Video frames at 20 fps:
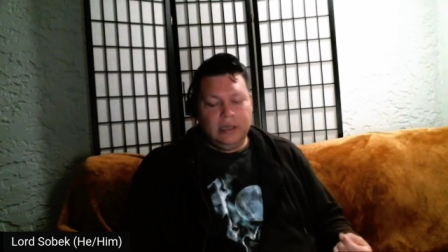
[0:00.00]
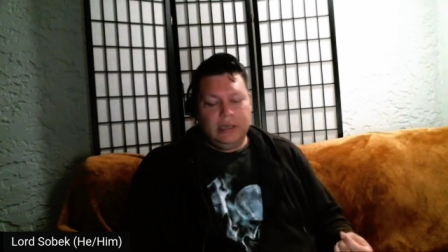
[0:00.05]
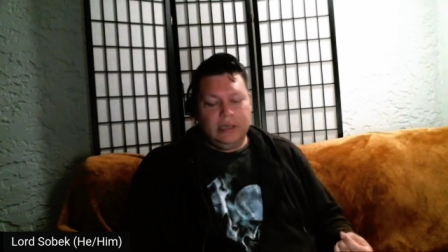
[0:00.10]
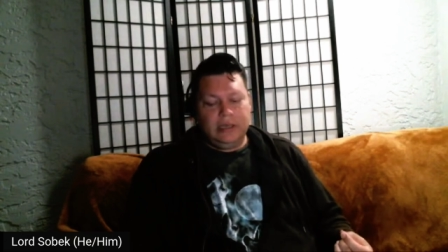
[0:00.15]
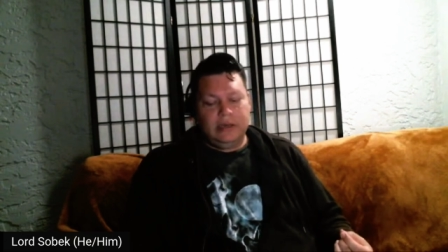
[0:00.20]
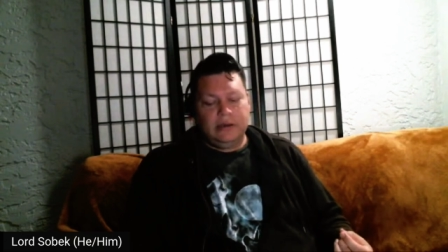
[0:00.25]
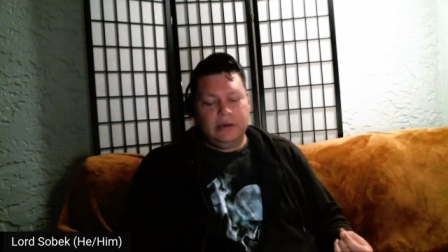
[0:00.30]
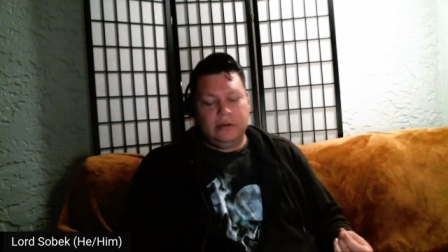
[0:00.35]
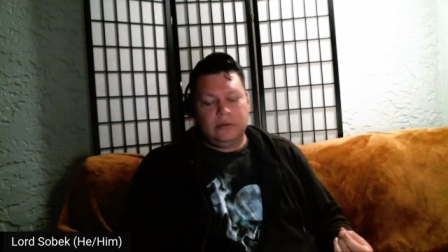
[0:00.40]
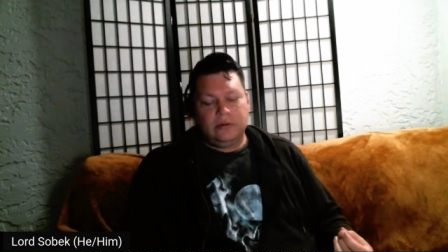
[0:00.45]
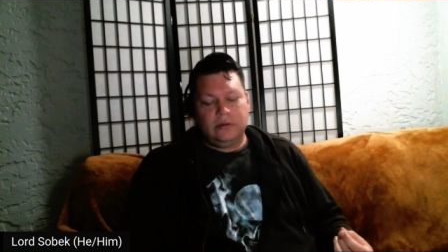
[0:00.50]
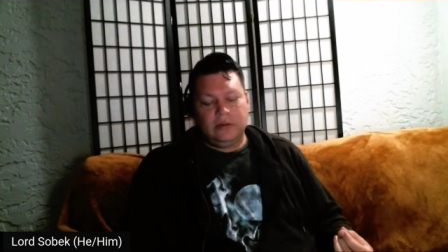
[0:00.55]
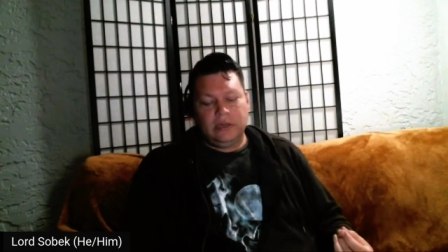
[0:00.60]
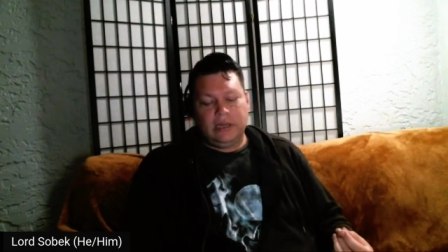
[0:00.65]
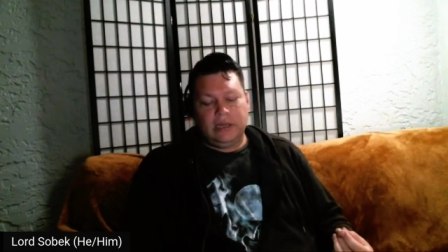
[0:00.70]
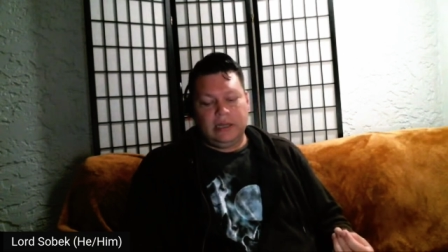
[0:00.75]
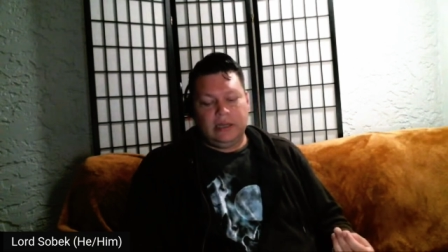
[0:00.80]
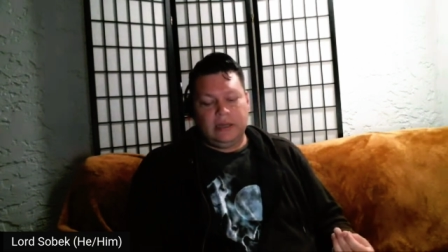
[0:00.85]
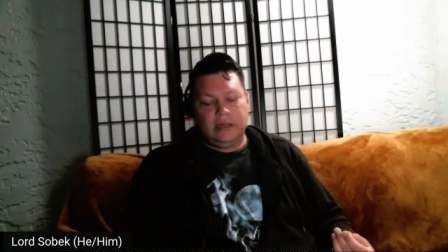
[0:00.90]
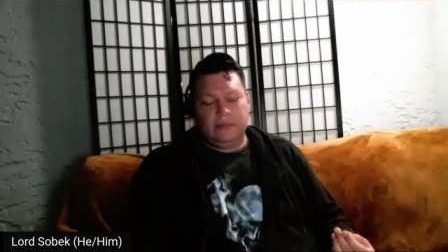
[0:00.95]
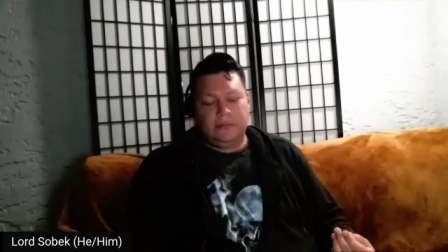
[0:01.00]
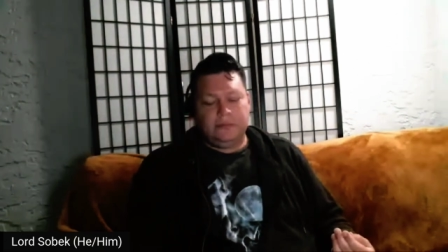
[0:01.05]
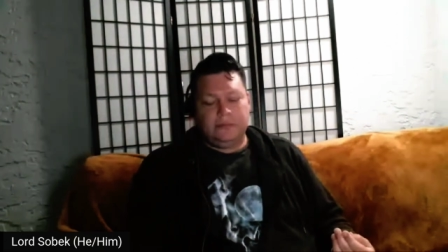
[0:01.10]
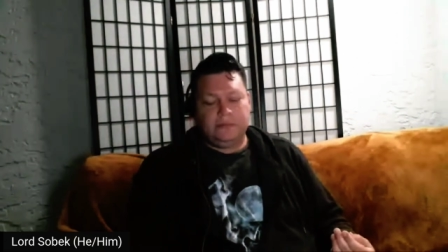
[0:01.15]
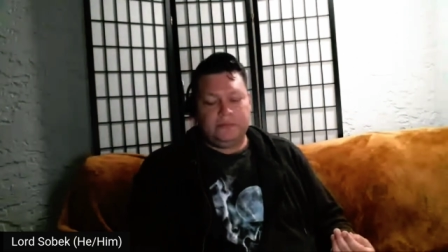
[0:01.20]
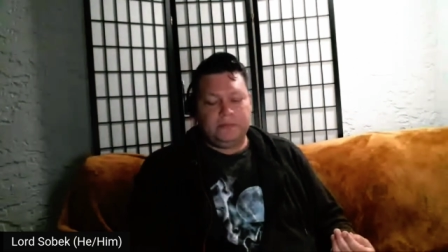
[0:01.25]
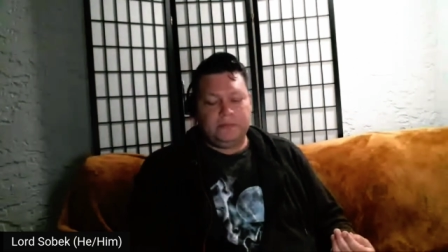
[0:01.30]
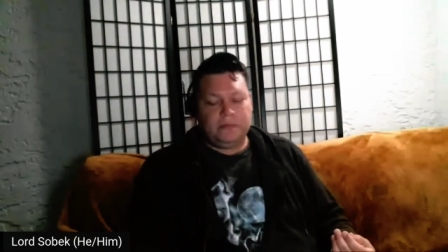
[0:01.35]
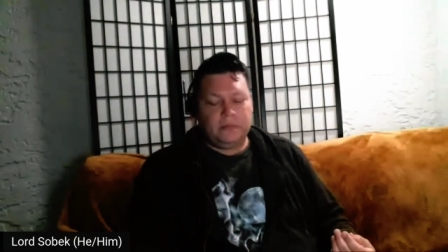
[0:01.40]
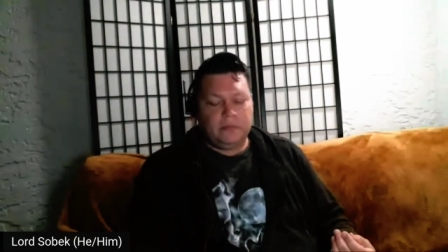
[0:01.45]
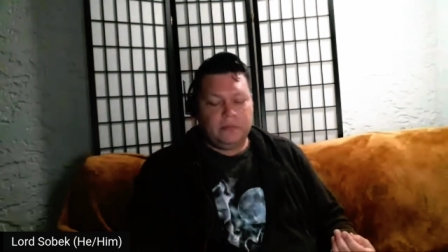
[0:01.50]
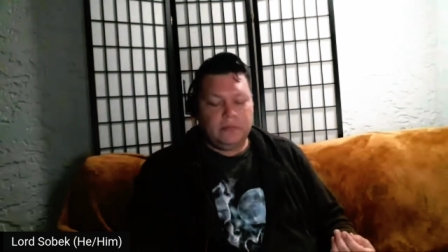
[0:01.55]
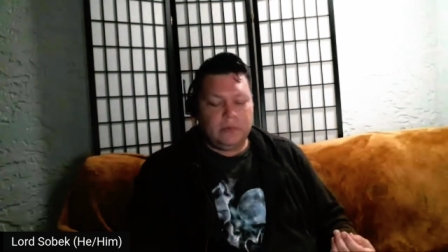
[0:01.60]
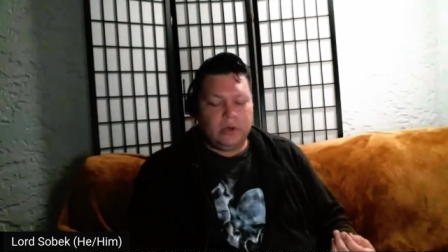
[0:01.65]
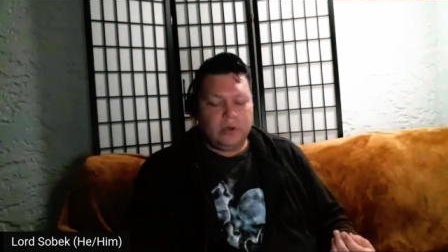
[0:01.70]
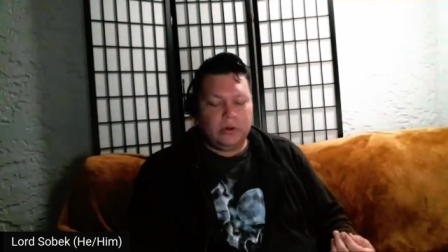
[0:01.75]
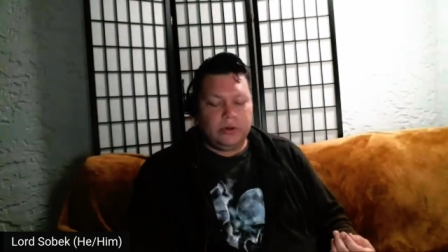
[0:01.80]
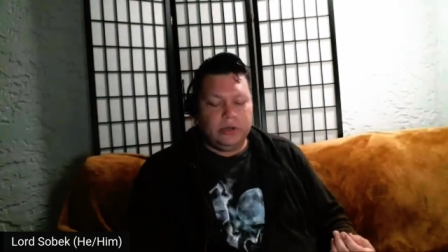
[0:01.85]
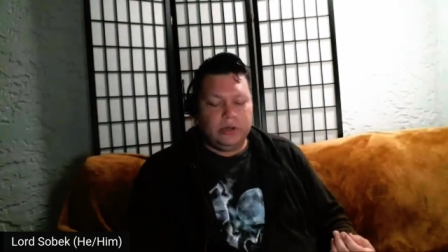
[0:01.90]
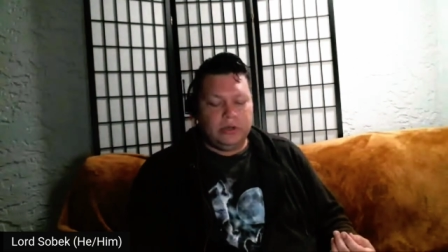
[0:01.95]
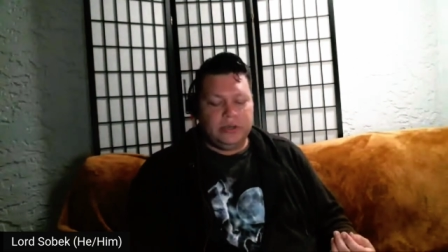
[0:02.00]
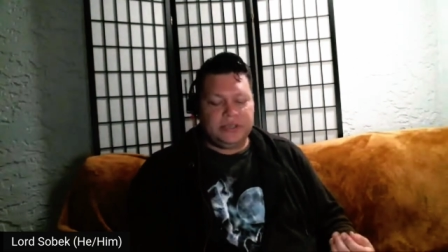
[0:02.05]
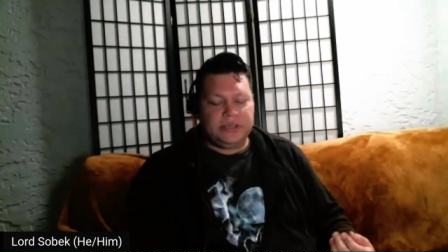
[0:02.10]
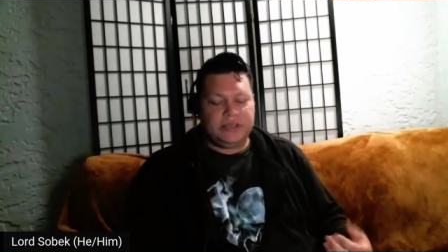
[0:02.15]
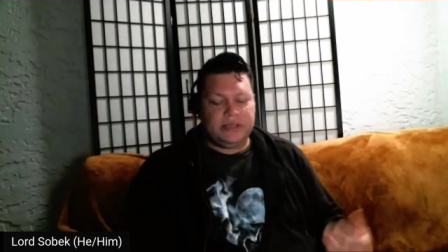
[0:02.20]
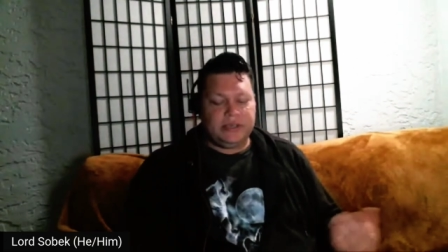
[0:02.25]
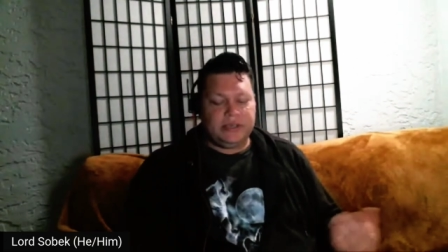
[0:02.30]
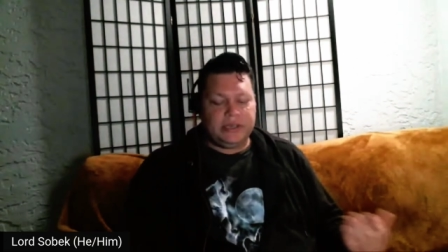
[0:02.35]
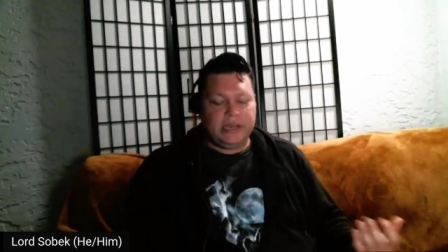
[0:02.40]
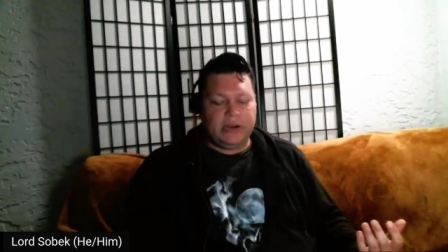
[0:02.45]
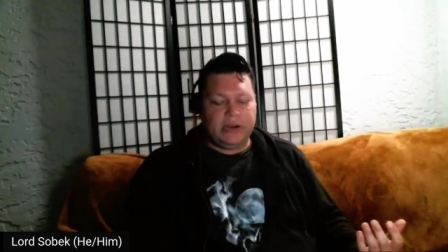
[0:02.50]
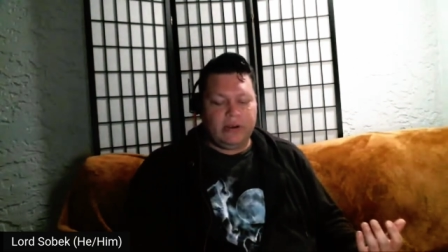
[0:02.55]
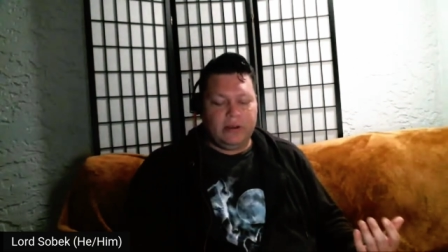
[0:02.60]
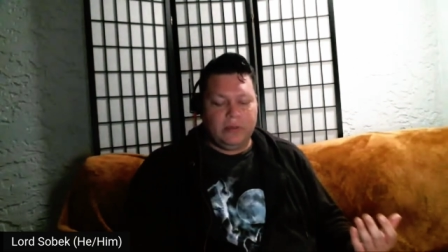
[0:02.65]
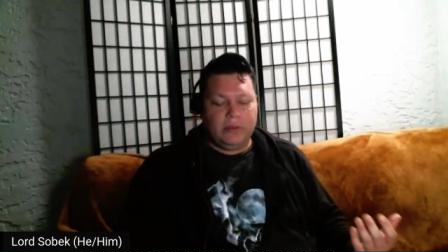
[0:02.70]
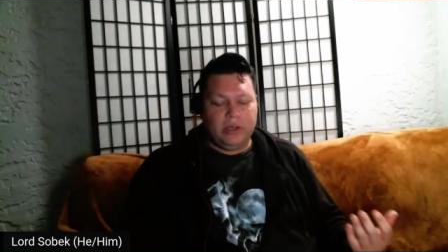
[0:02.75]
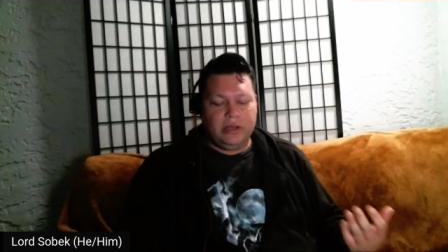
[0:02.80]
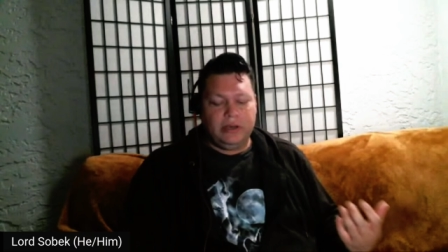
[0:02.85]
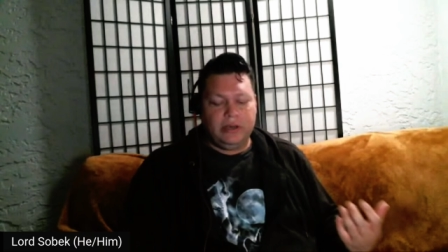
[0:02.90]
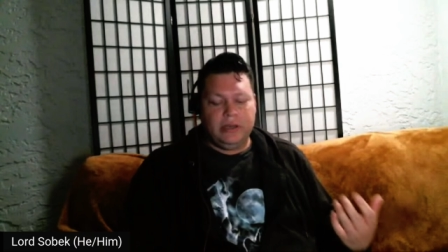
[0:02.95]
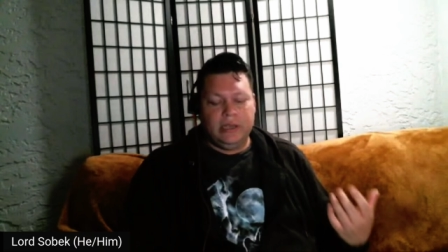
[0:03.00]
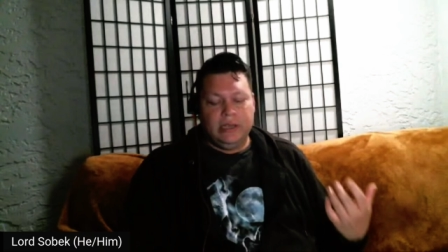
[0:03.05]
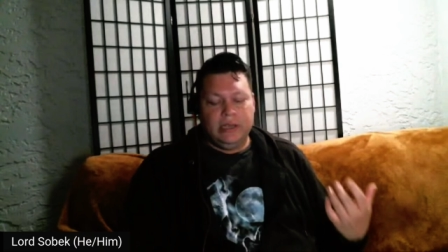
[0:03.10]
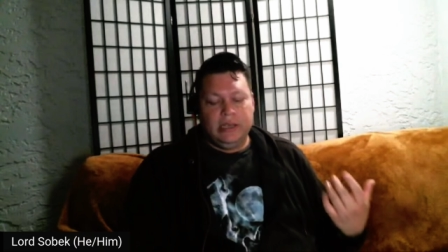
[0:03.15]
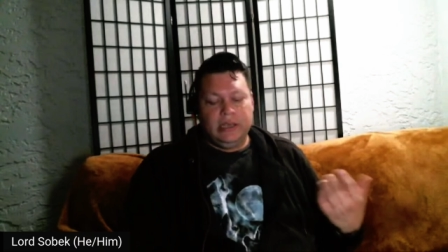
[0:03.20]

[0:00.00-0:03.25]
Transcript: you know, um, Cornutus and Chaeremon